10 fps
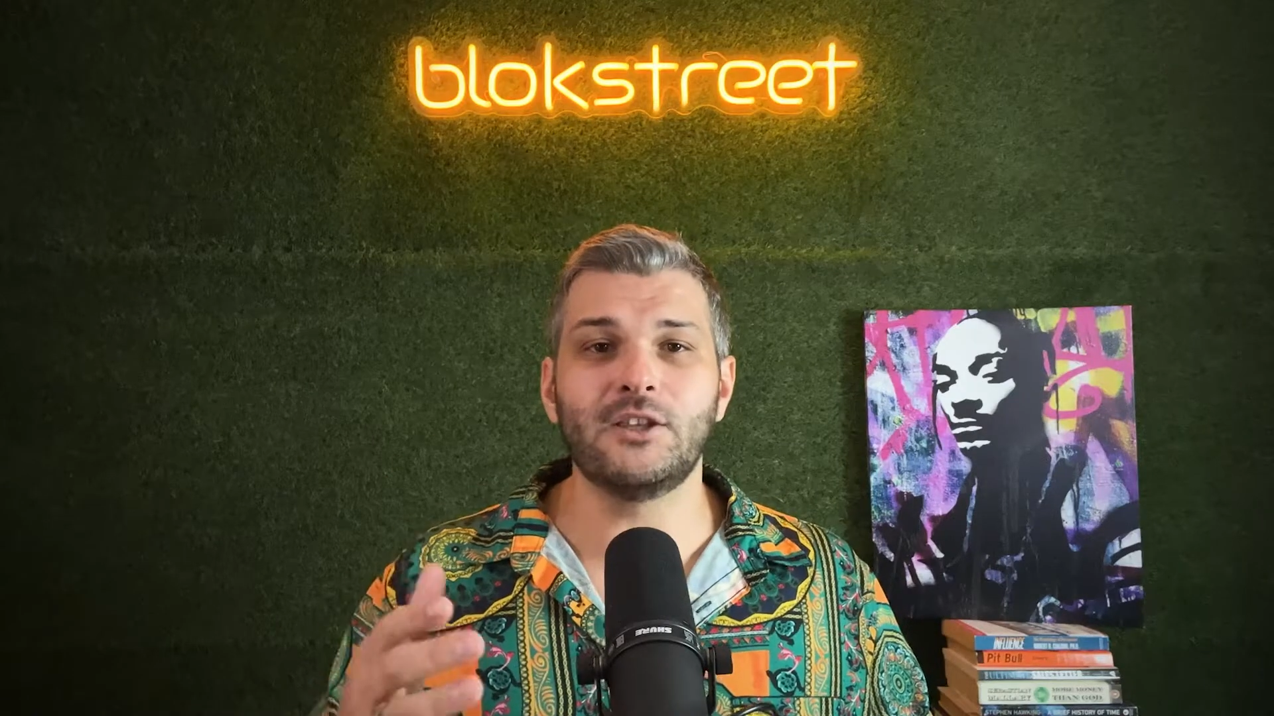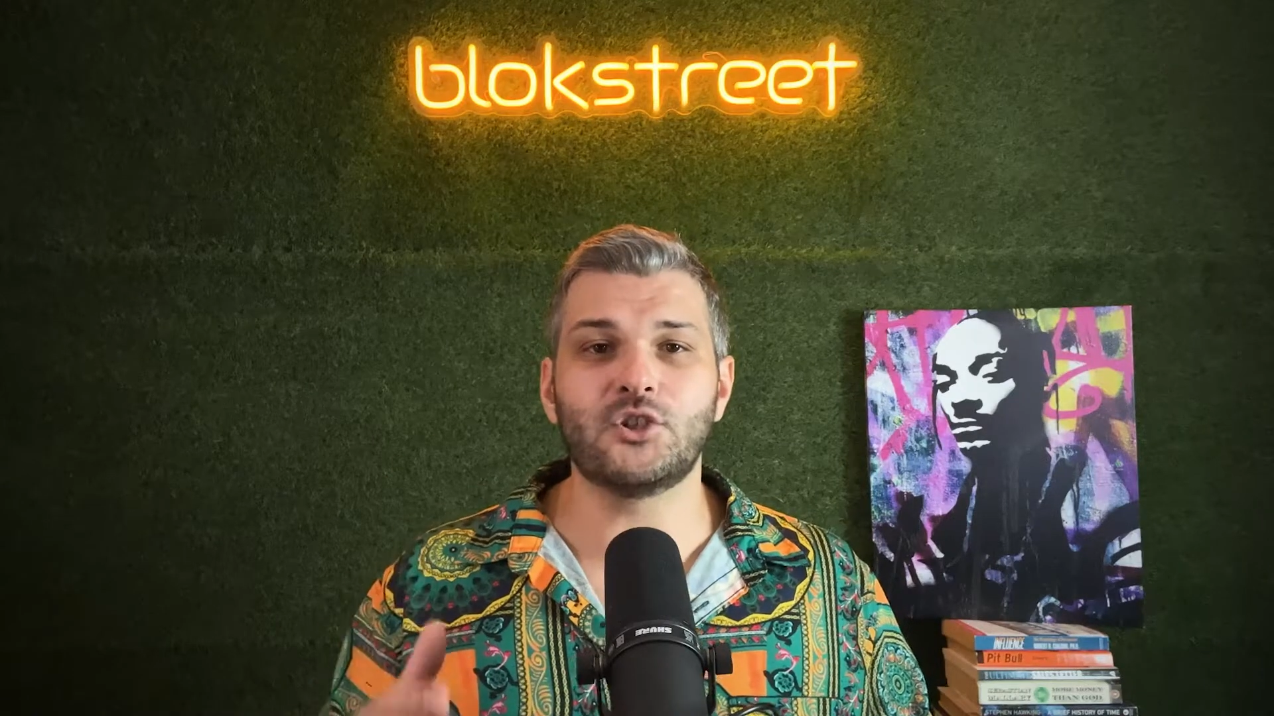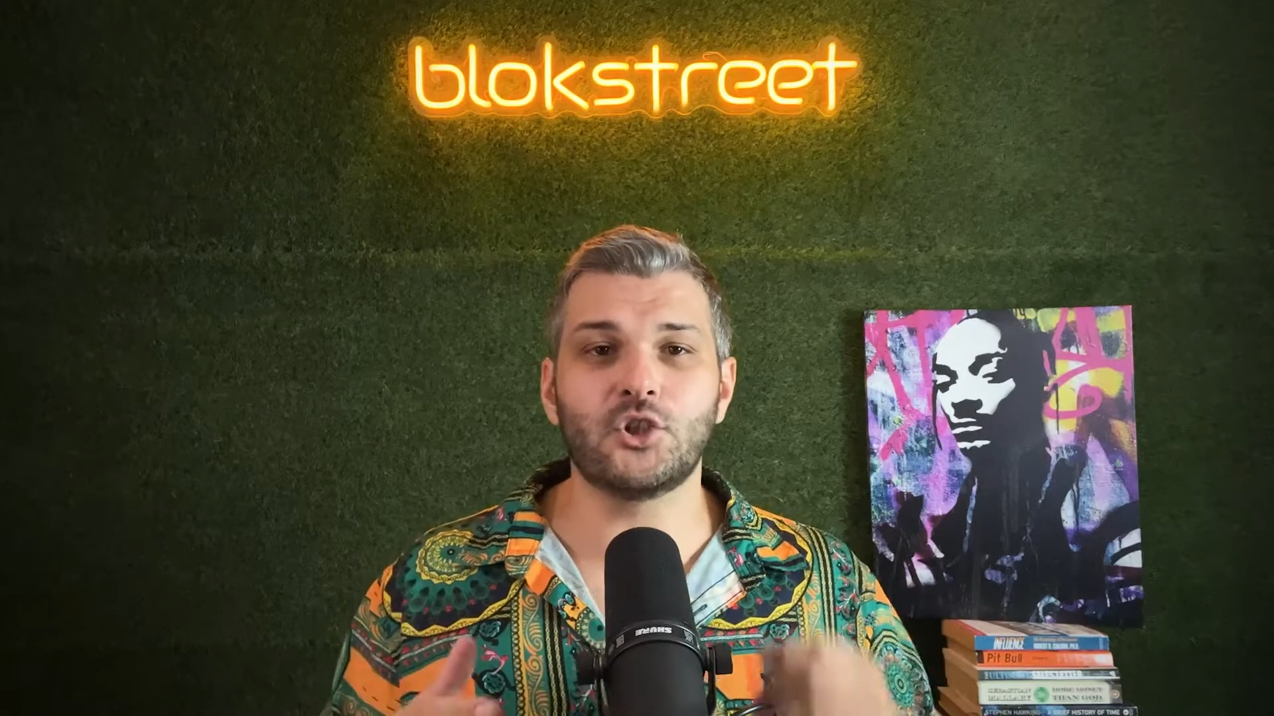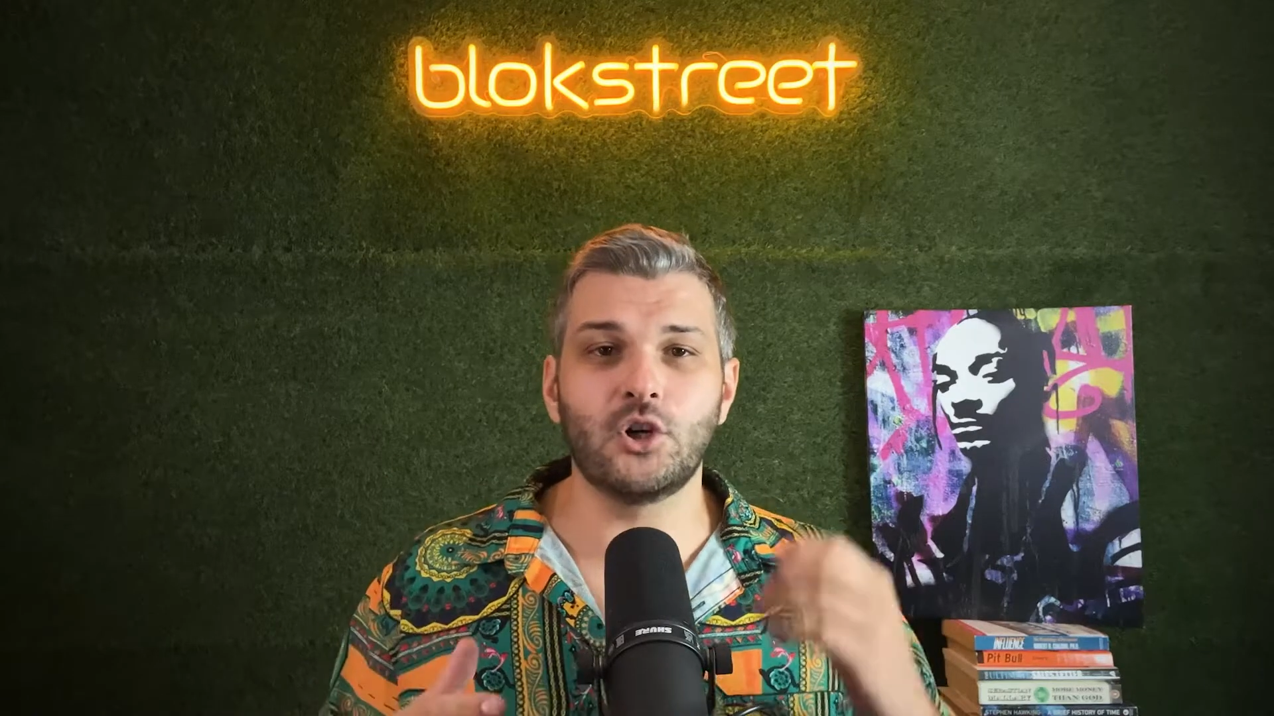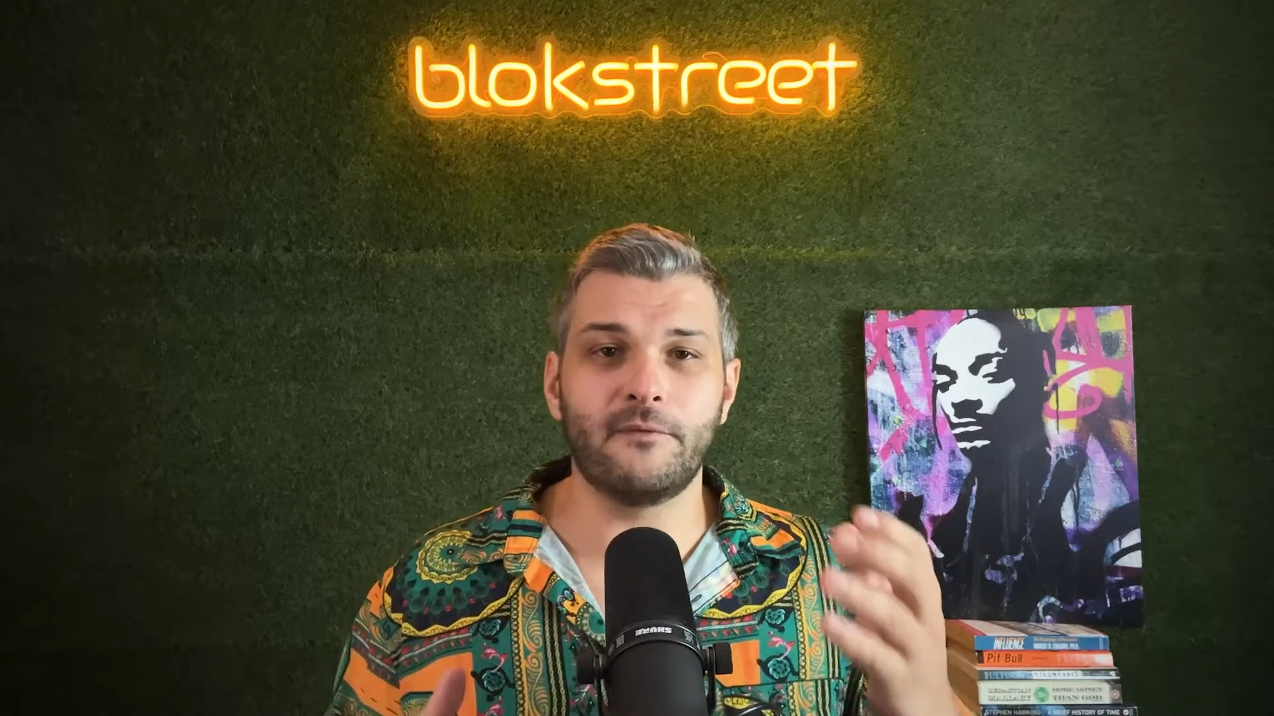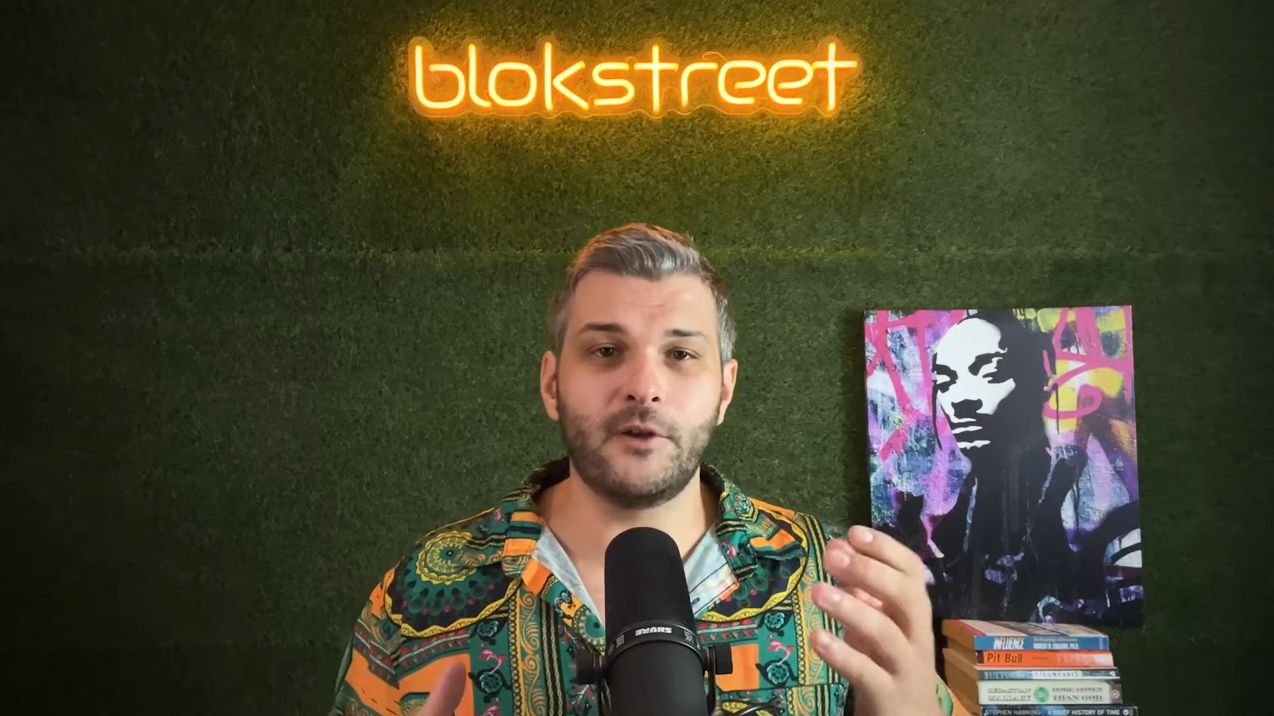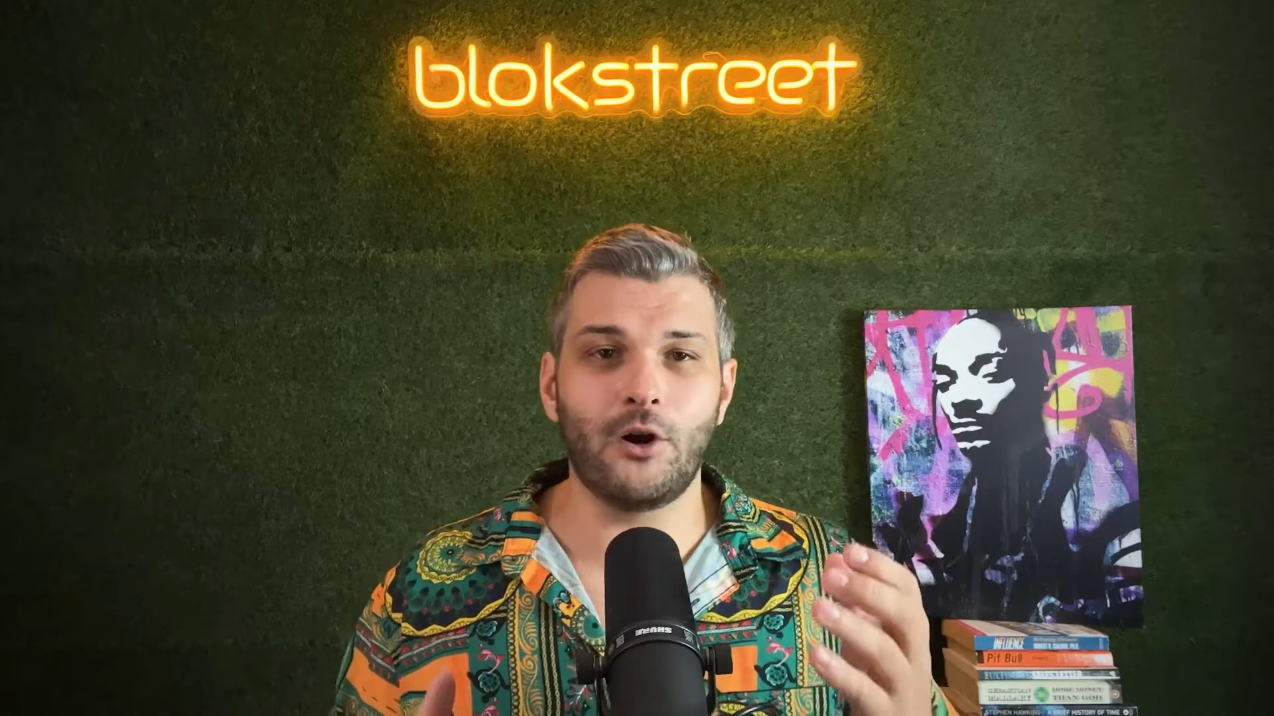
serve your